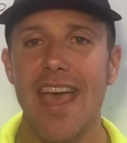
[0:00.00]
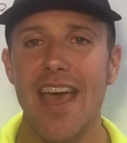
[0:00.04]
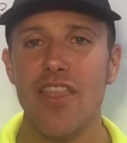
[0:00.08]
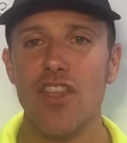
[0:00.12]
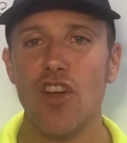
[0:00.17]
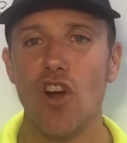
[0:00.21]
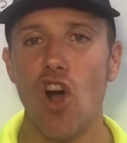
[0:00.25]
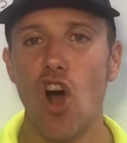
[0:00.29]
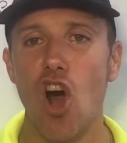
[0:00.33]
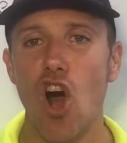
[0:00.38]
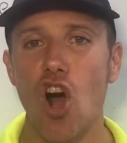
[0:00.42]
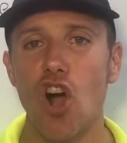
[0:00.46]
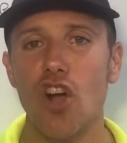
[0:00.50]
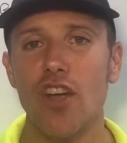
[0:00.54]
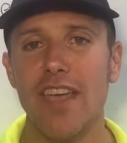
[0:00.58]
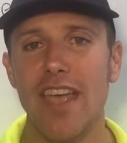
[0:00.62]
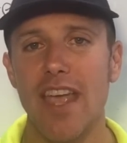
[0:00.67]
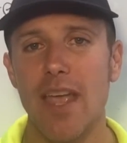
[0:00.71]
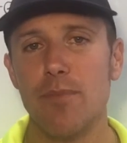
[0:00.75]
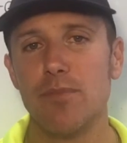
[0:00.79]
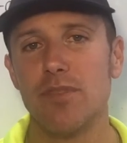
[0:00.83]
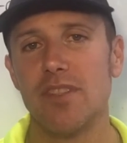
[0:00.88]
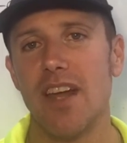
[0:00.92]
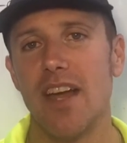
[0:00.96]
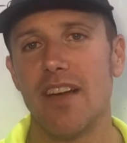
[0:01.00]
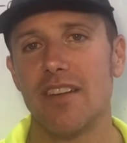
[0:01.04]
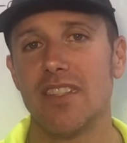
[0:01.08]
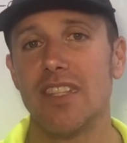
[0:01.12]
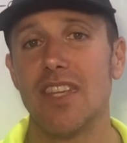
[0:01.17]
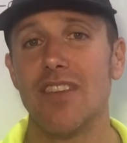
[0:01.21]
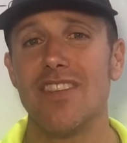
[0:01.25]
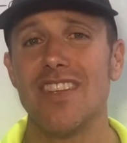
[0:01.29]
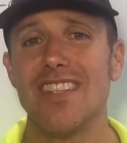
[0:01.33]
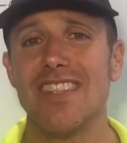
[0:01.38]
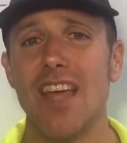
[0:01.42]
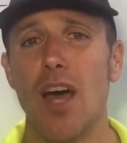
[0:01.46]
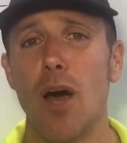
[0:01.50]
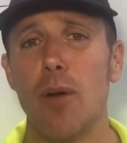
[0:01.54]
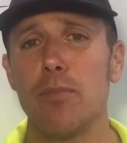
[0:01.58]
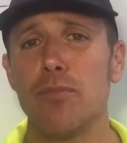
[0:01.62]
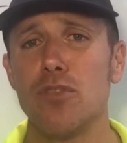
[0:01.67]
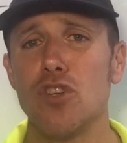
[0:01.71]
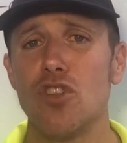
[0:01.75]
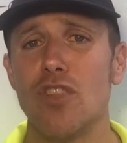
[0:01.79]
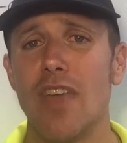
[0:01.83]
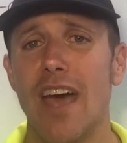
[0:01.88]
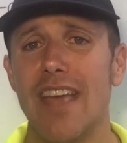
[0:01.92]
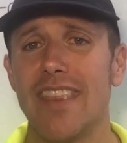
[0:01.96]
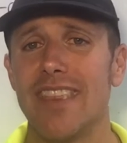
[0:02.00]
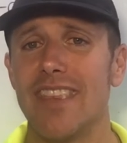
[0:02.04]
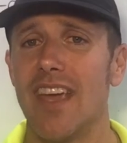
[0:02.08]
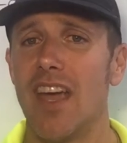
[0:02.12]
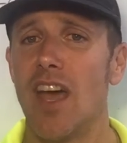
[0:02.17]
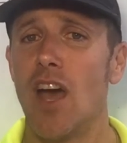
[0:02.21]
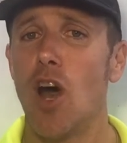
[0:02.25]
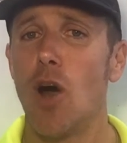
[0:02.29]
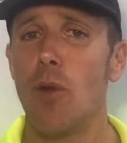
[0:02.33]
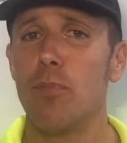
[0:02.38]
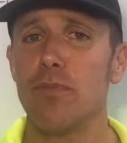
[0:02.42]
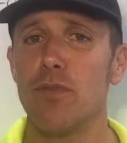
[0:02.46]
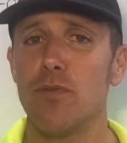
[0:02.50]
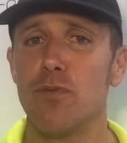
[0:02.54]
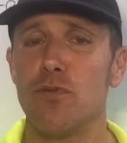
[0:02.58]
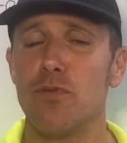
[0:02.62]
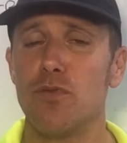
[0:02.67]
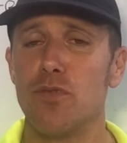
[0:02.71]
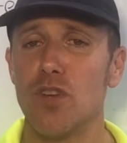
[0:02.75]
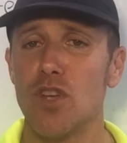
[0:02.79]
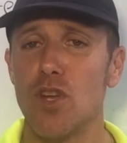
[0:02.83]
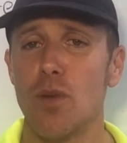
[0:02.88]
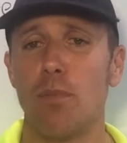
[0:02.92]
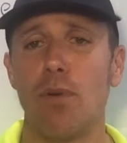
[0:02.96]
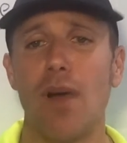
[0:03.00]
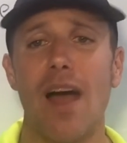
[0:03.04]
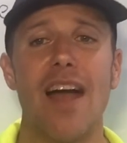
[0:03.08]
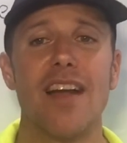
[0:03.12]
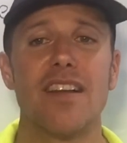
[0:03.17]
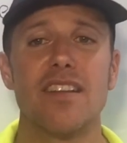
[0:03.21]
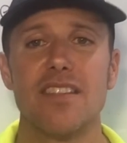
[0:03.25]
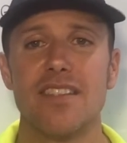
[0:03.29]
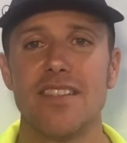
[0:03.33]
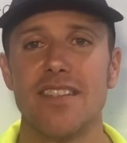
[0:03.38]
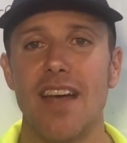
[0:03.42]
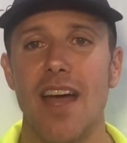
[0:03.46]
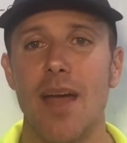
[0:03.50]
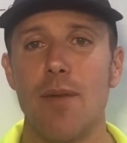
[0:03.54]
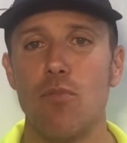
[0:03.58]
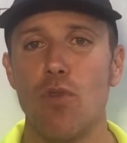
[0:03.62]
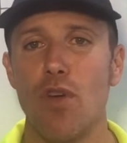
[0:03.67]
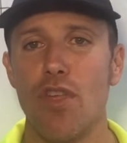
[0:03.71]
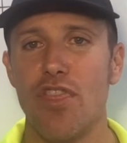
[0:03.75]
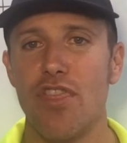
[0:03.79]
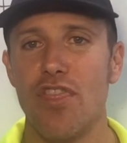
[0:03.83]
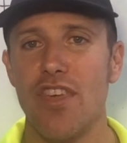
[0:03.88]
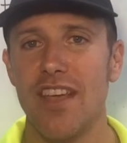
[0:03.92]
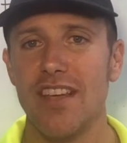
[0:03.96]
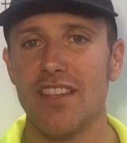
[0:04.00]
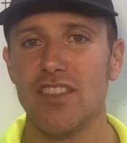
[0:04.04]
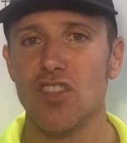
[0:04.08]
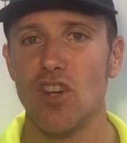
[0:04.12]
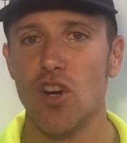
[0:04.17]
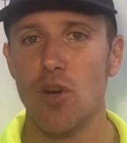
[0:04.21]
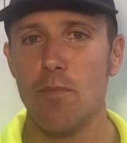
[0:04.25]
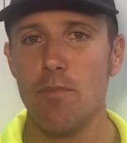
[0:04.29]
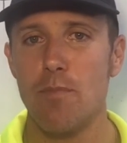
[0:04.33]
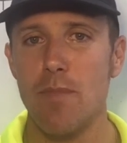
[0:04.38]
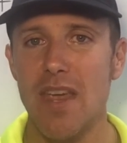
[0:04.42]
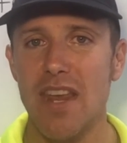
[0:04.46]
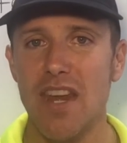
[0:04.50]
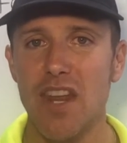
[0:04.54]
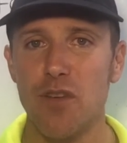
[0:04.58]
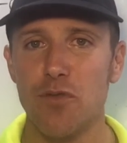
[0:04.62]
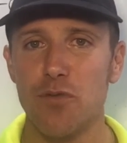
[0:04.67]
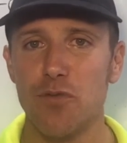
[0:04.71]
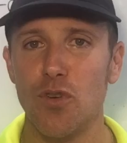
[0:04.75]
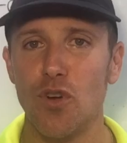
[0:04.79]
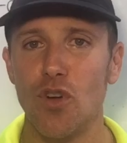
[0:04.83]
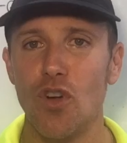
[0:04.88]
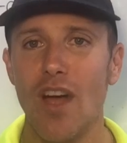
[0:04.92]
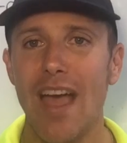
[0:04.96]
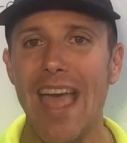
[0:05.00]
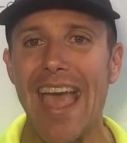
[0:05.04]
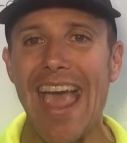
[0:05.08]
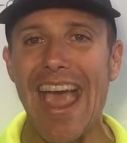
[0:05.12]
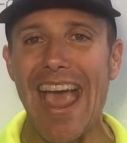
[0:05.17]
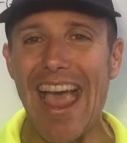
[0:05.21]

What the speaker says: They're all games and activities to help them do that, to help them fill your practice time with things that are meaningful.